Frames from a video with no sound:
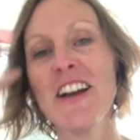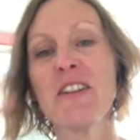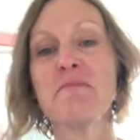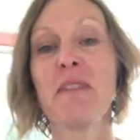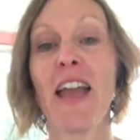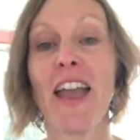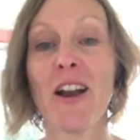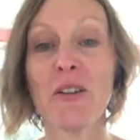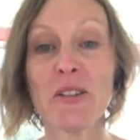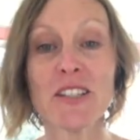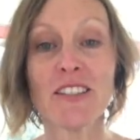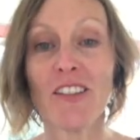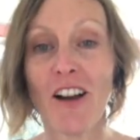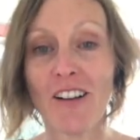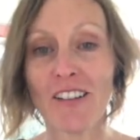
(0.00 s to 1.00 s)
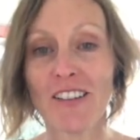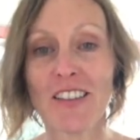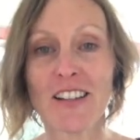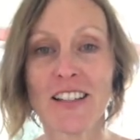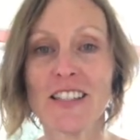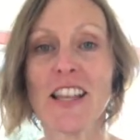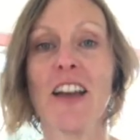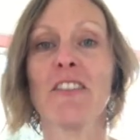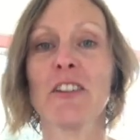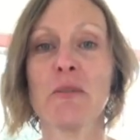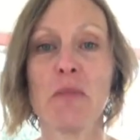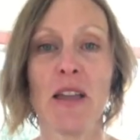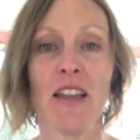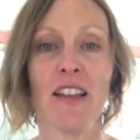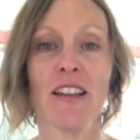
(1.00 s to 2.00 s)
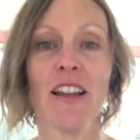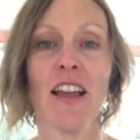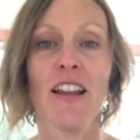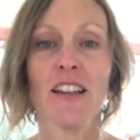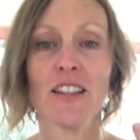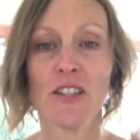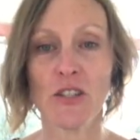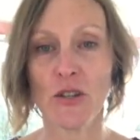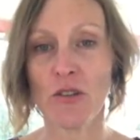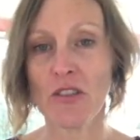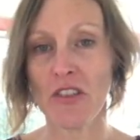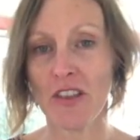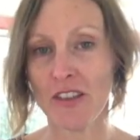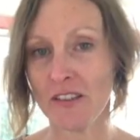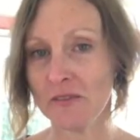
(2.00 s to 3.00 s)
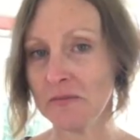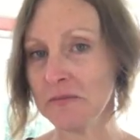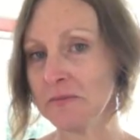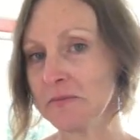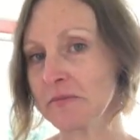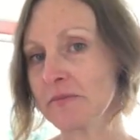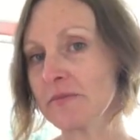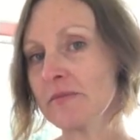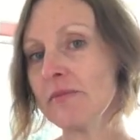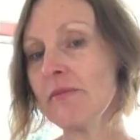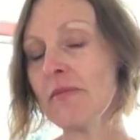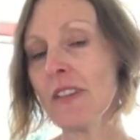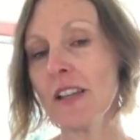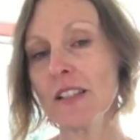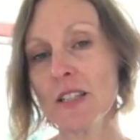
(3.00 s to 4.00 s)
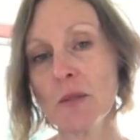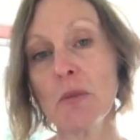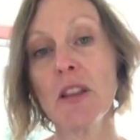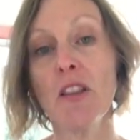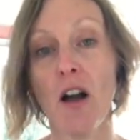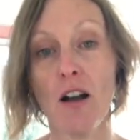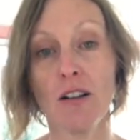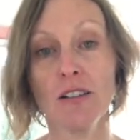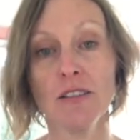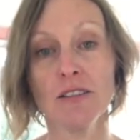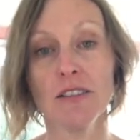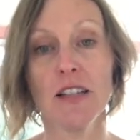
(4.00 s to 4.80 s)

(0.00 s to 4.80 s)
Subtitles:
My hair was longer than it's ever been, and it's too thin to be long.